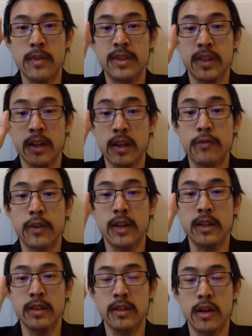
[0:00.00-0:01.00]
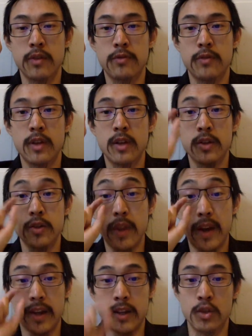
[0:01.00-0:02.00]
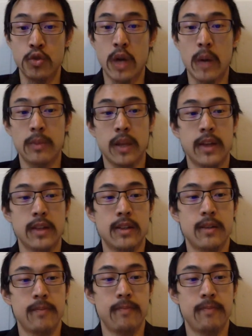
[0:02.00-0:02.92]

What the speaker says: significant enough so that it can trap light.